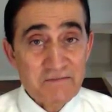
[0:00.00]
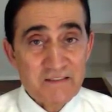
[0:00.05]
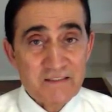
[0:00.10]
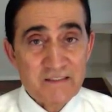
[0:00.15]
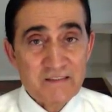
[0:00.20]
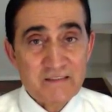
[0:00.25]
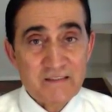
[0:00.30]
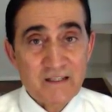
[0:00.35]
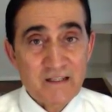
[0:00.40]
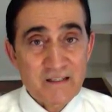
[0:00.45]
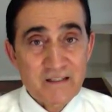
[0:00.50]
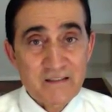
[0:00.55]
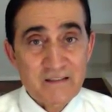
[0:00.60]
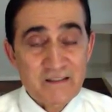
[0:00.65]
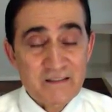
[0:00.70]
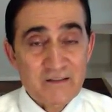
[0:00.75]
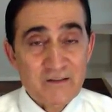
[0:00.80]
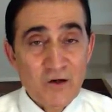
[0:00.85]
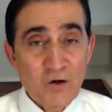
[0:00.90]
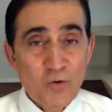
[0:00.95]
as a
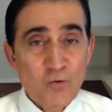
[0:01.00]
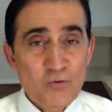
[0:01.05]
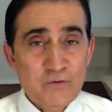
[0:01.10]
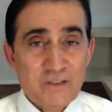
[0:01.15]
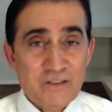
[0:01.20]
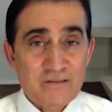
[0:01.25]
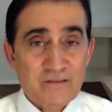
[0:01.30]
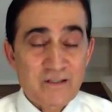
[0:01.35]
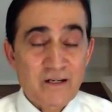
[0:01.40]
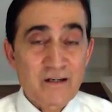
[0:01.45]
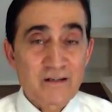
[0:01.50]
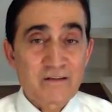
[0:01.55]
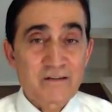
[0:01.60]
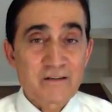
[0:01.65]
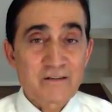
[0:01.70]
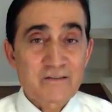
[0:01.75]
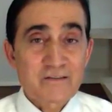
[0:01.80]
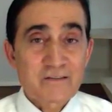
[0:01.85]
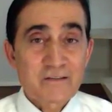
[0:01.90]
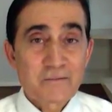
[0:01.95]
scientist. Who is a
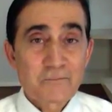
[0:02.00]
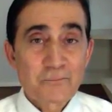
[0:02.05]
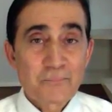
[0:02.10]
scientist?